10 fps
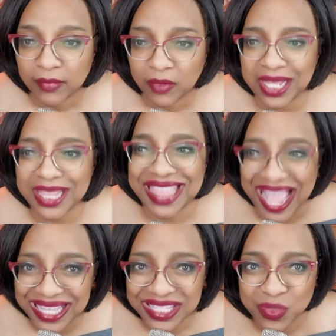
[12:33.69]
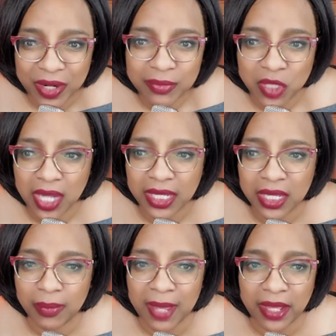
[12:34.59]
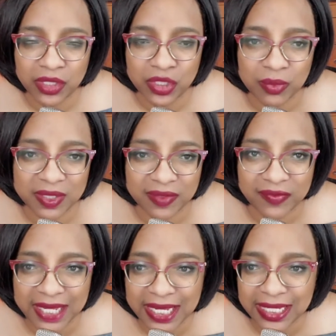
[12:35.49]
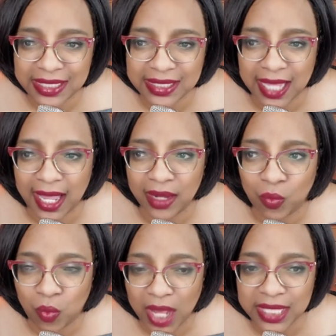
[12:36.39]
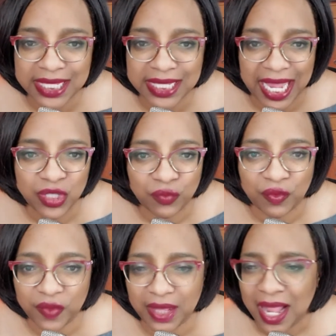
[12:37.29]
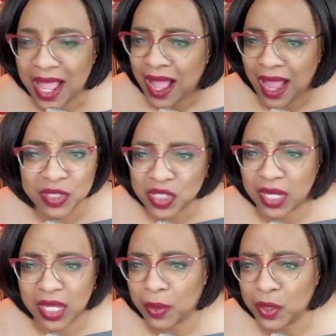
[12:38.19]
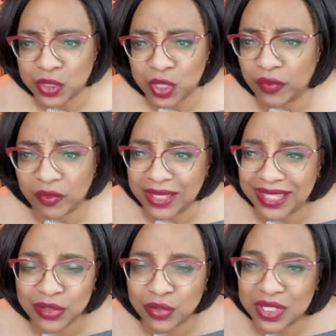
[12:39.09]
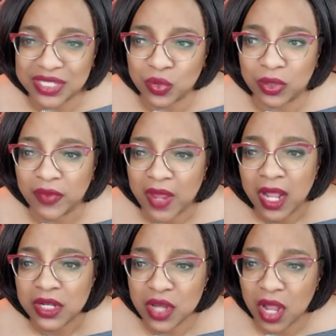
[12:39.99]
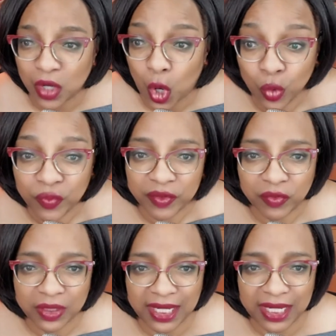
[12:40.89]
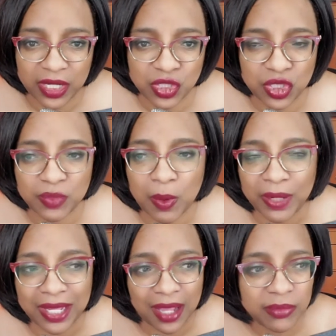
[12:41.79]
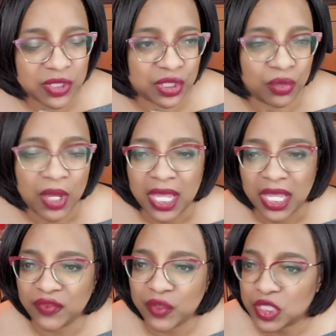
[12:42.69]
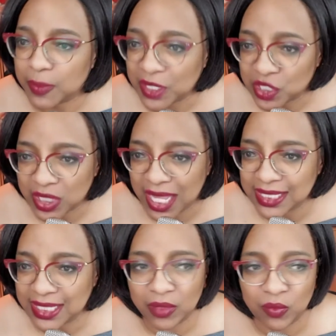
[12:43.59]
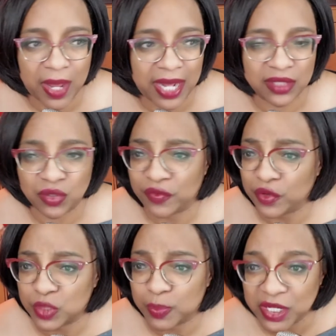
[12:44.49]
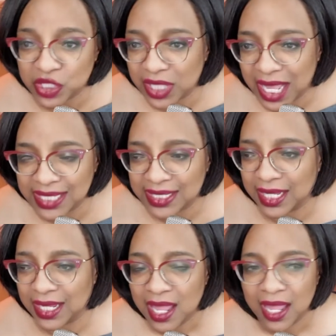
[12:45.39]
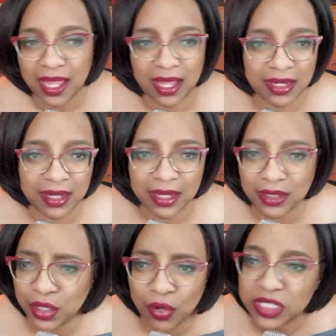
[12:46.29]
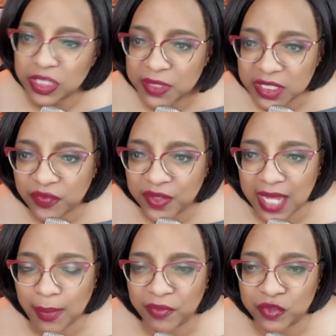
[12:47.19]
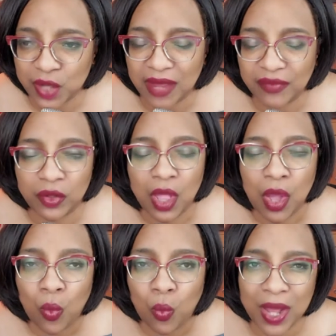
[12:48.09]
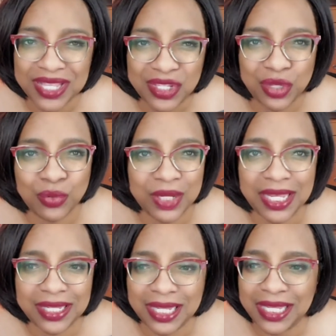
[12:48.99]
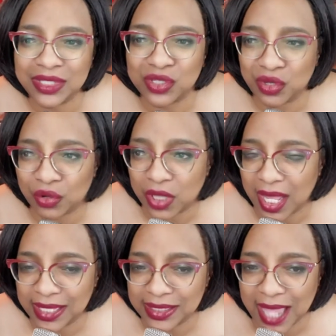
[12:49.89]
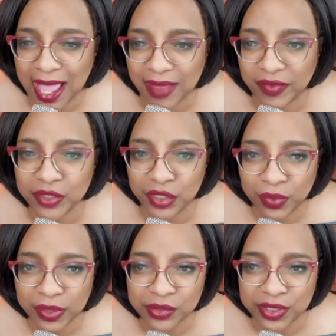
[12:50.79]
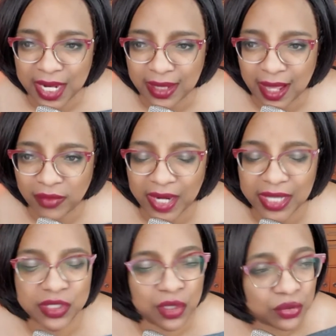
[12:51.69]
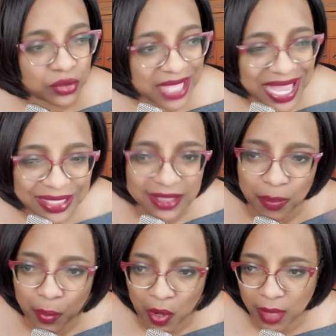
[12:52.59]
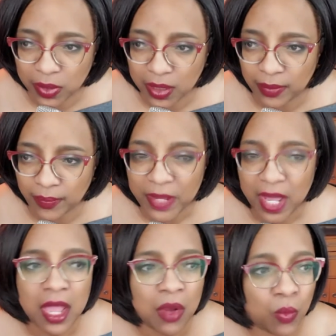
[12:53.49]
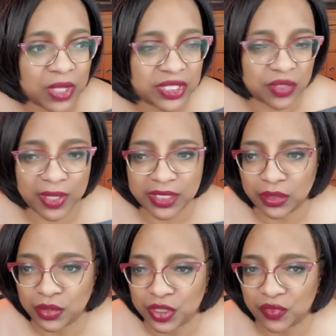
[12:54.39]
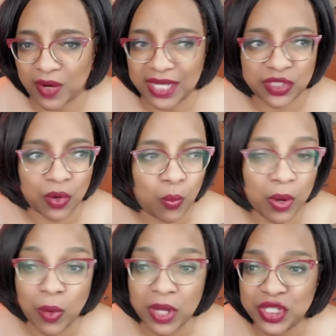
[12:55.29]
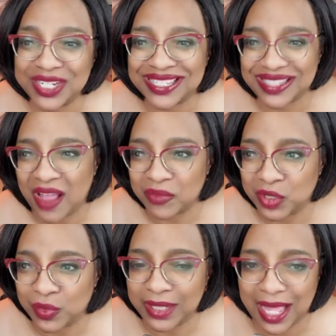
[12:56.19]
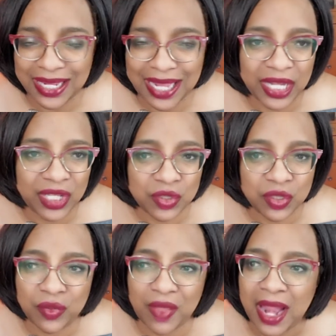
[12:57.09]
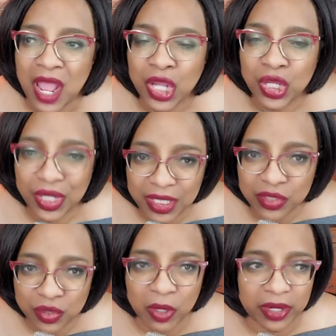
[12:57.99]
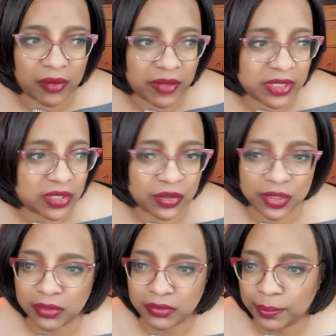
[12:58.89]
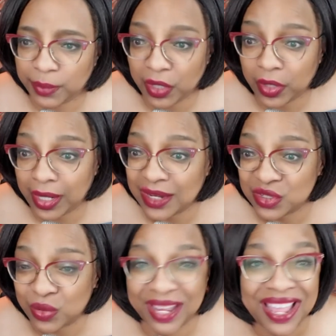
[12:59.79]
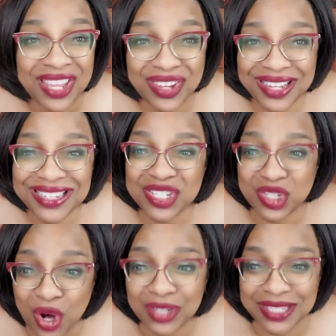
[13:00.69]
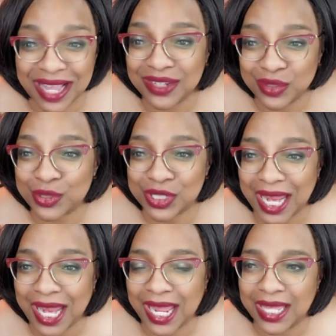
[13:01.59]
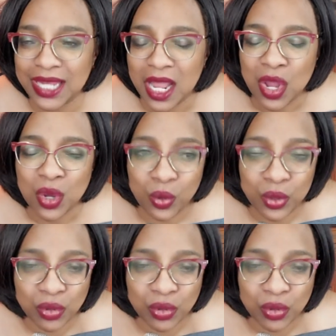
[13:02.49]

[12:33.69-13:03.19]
Right? That's what I'm talking about in terms of needs and wants. Can you fulfill it? I'm just talking post COVID, right? These are just sort of COVID related issues. But when it comes to if you're specializing in weddings or if you're specializing in, a, uh, you know, a specific type of travel, what unique needs do your clients have? And do you understand that? Right? So that's the problem. What's the resolution, right? So we want you to stop doing that. And how do you do that? You need to do market research. Period. End of story. You need to start to understand who your